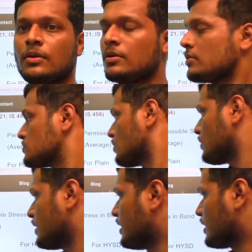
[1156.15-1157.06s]
So
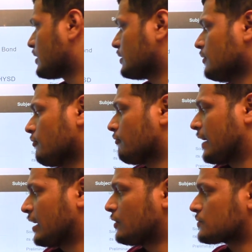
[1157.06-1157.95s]
here are the
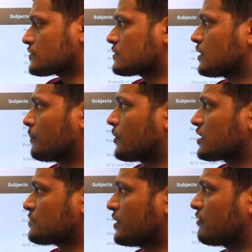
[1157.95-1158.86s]
values,
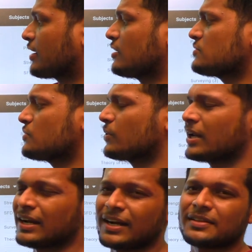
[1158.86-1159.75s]
approximate values. You
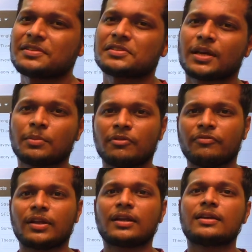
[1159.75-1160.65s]
can get this table
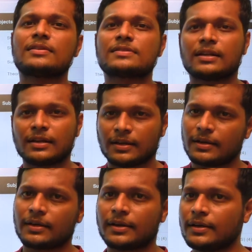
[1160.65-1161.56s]
very easily
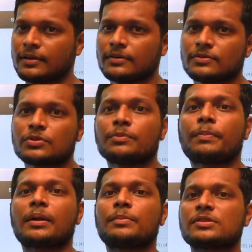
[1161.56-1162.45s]
internet. So
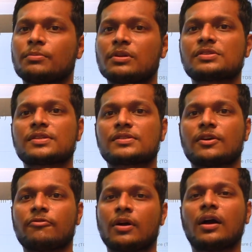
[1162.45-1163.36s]
permissible stress
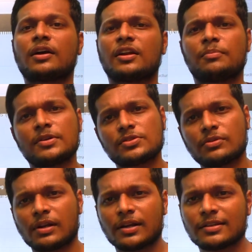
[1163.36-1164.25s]
of concrete means you
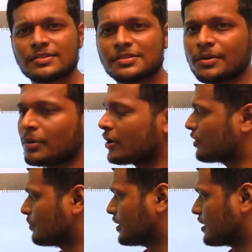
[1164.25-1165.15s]
will get this table
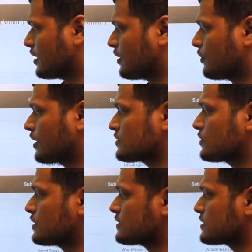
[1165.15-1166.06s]
automatically. Okay. So
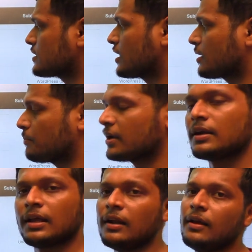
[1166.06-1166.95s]
this is not a big deal,